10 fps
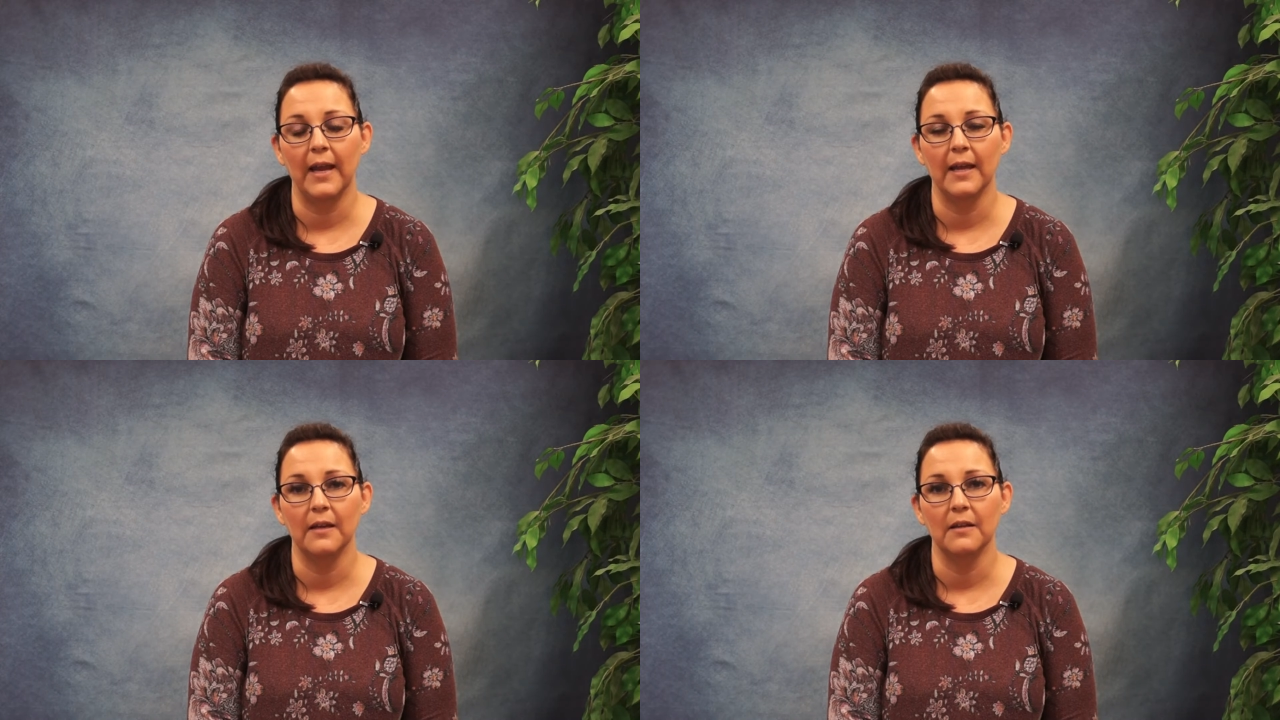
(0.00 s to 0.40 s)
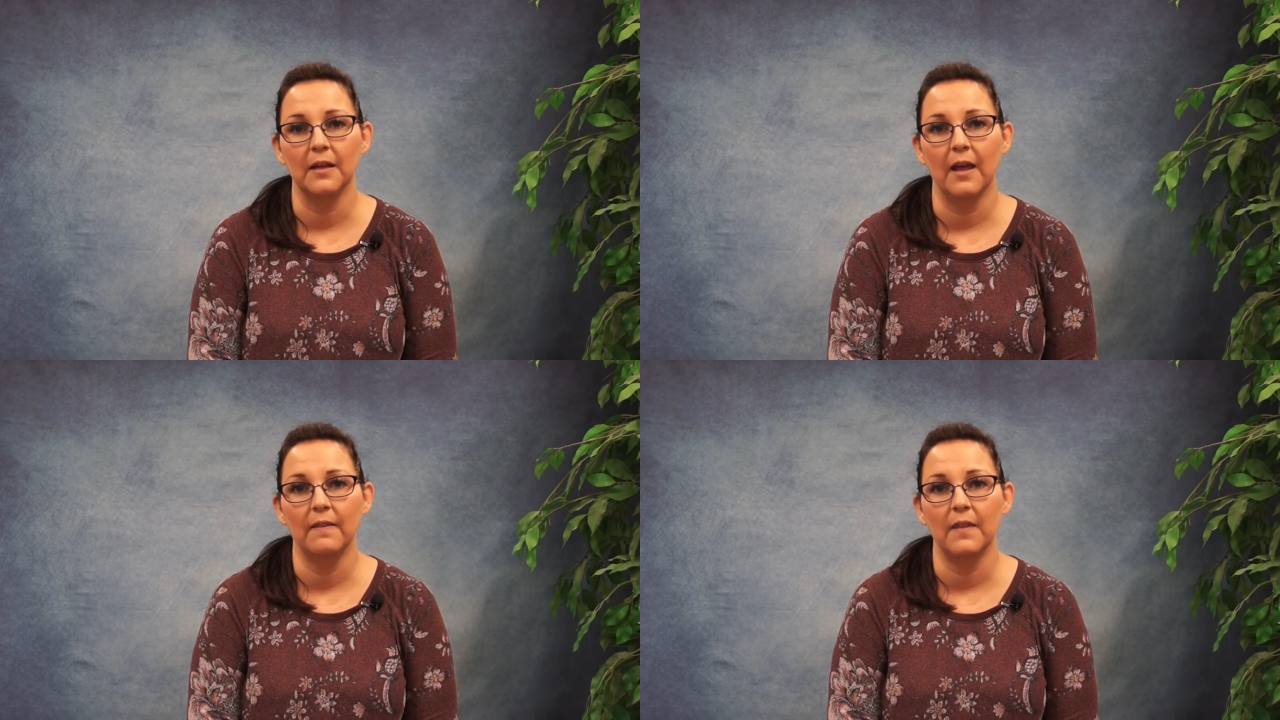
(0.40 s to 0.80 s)

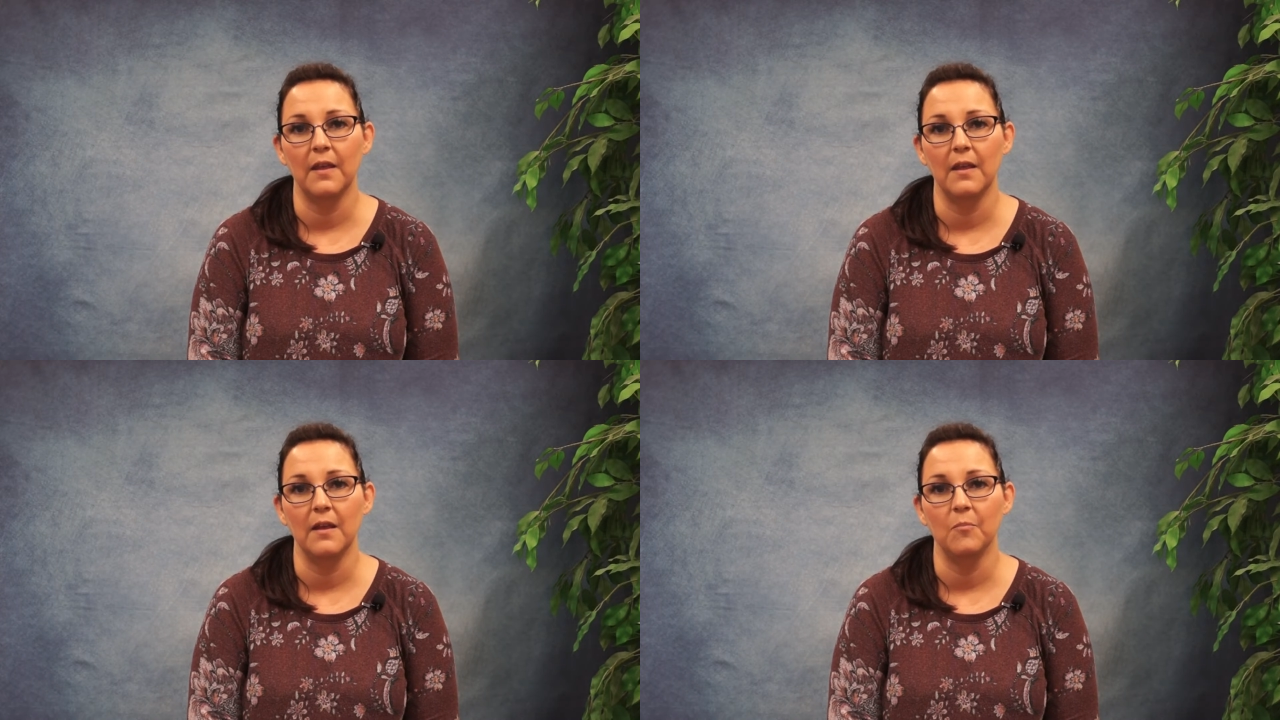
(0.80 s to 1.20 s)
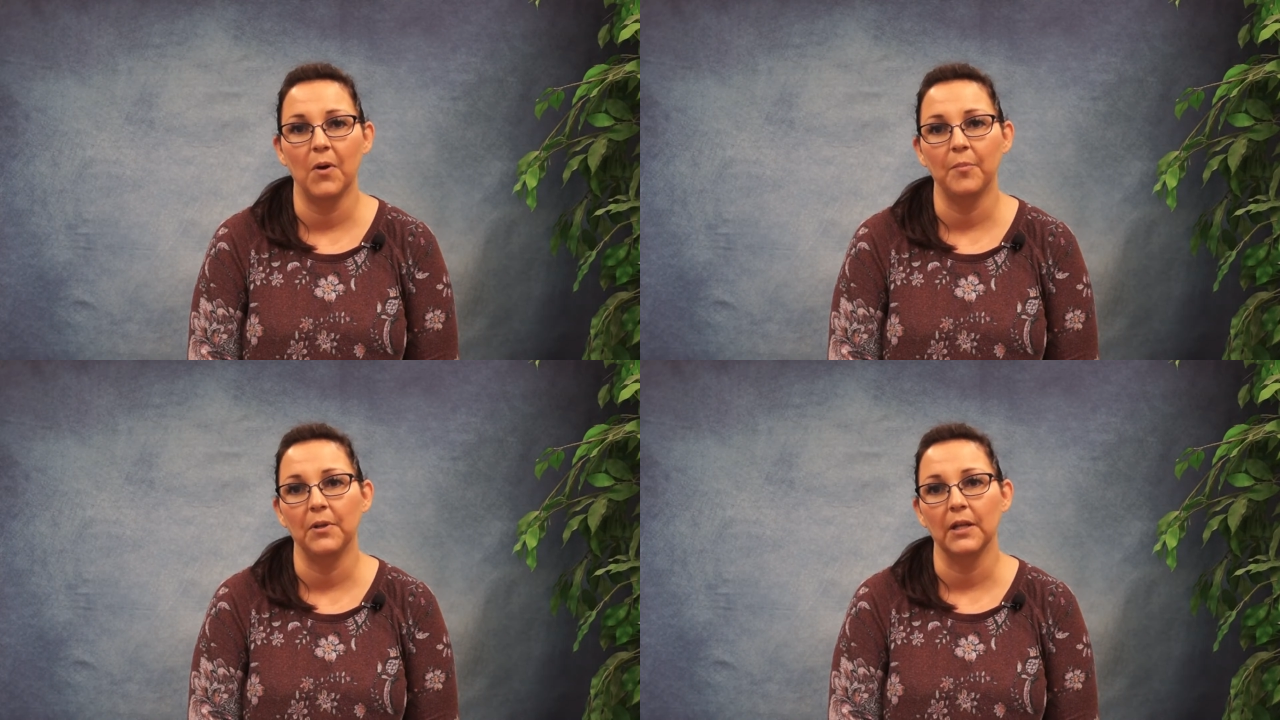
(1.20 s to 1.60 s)
and the
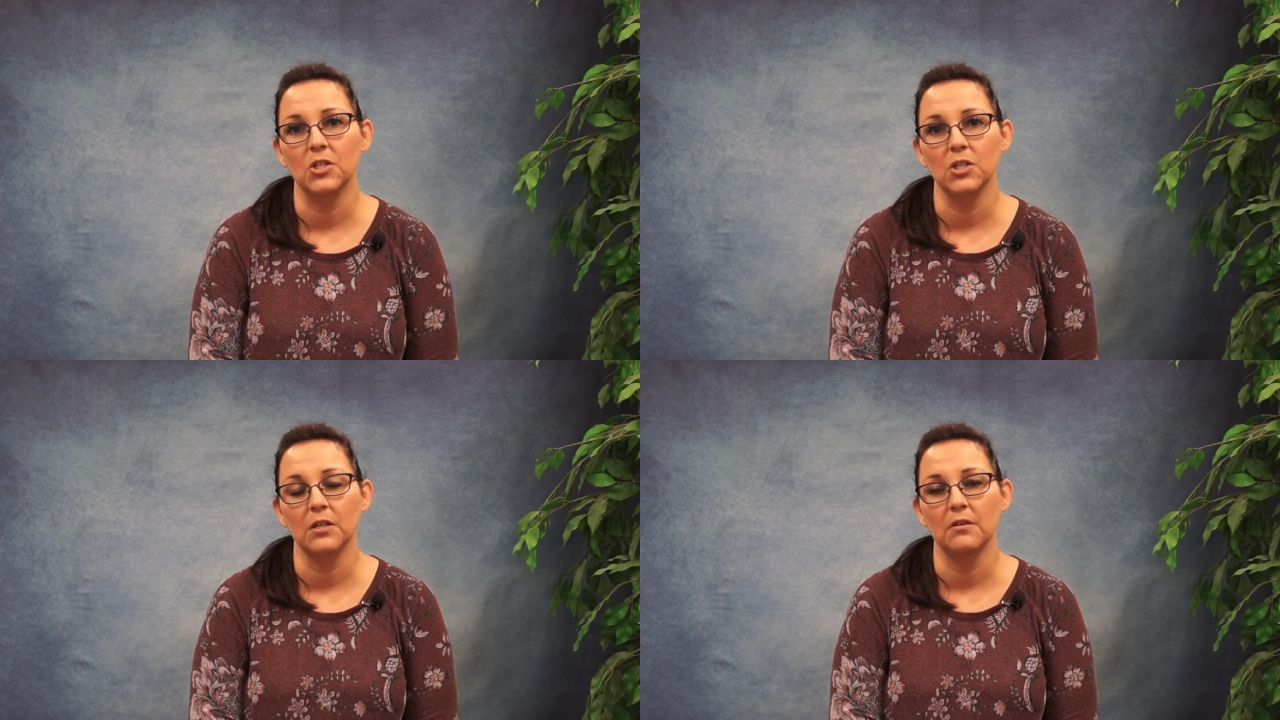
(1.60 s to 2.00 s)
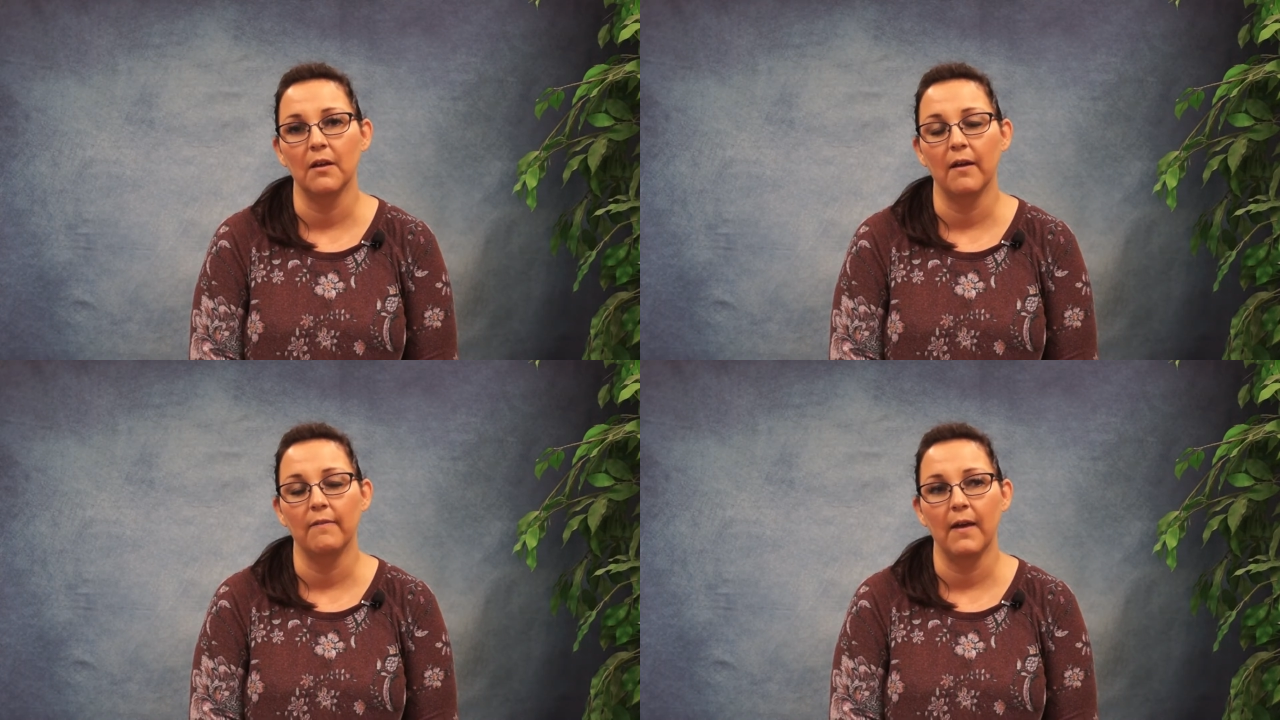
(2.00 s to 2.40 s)

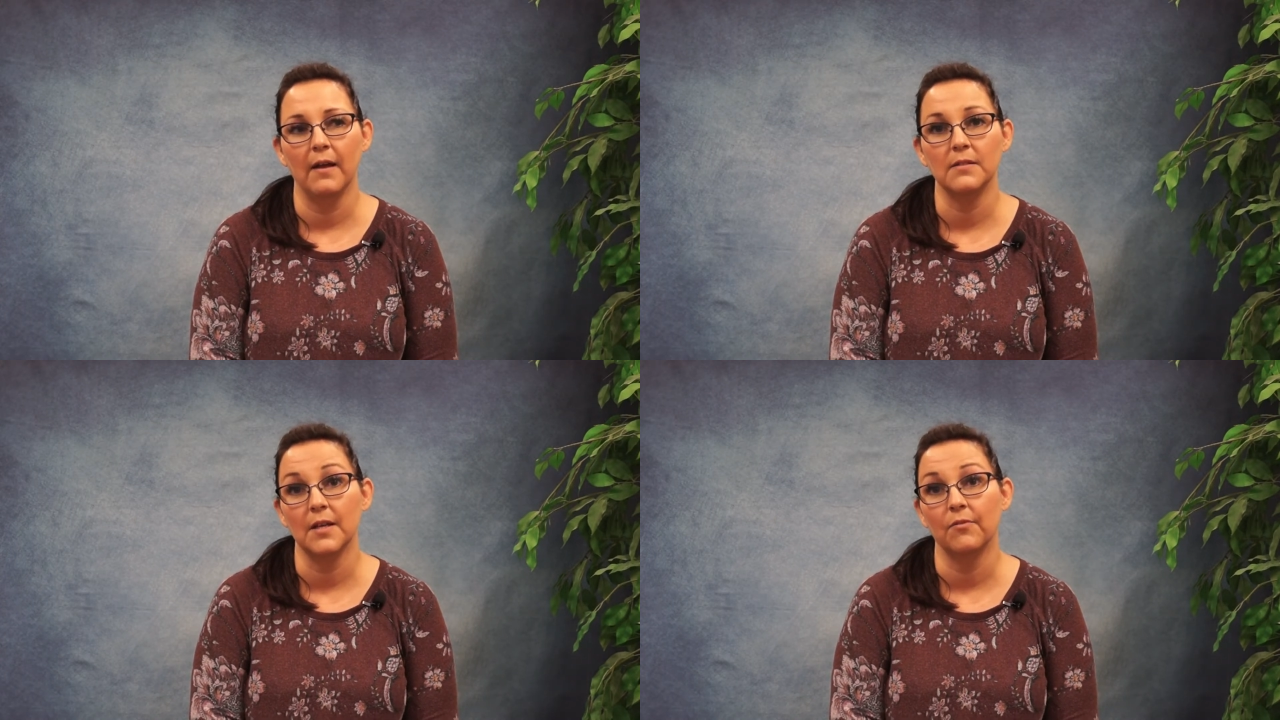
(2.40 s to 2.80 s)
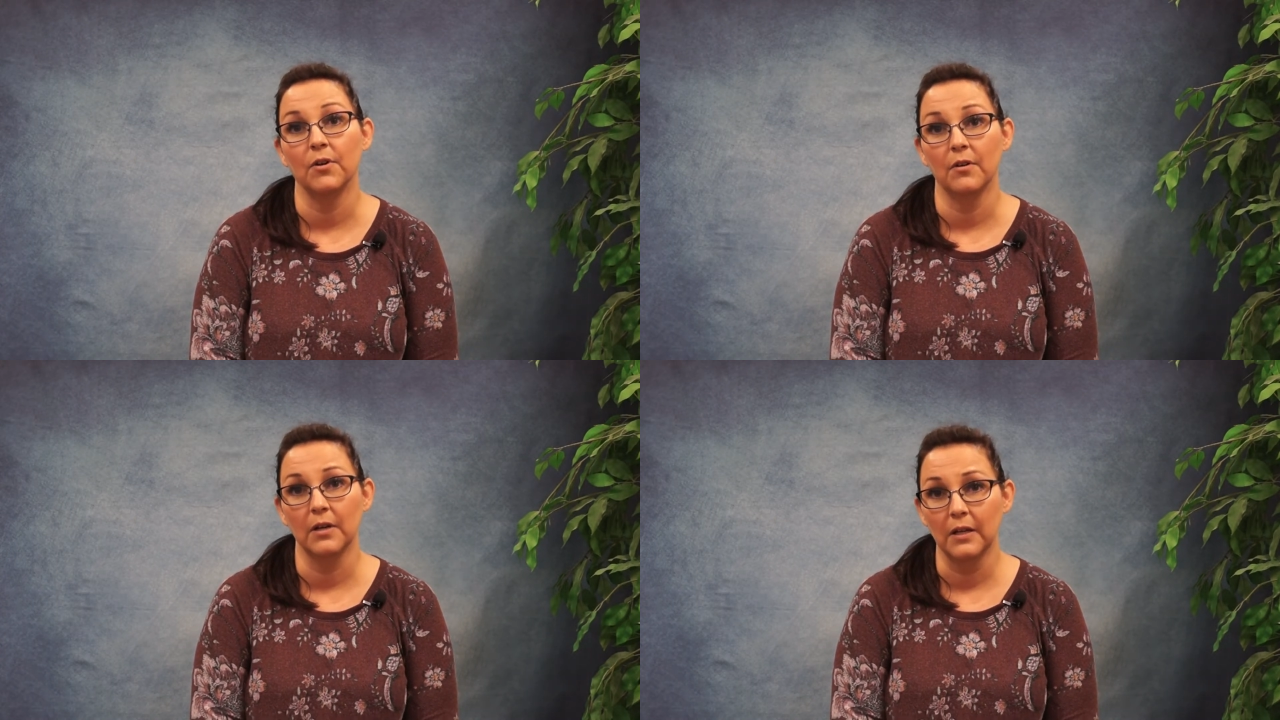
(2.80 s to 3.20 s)
population that
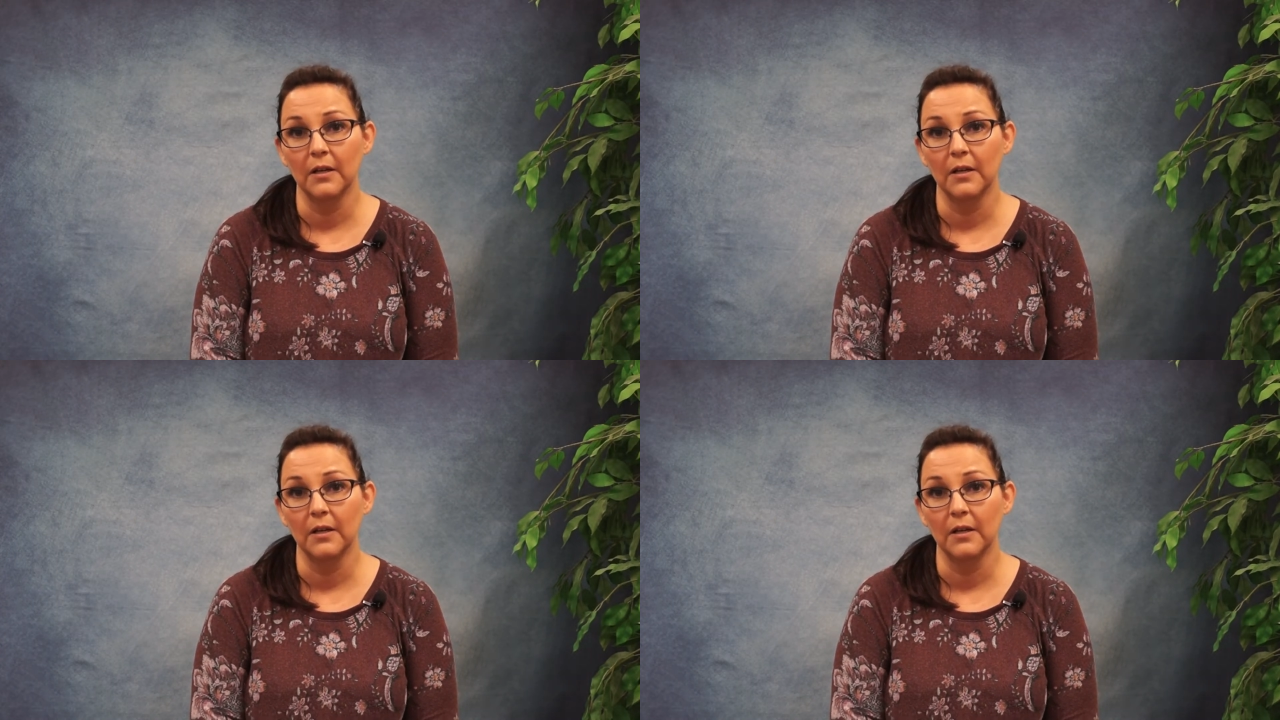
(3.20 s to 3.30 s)
suffer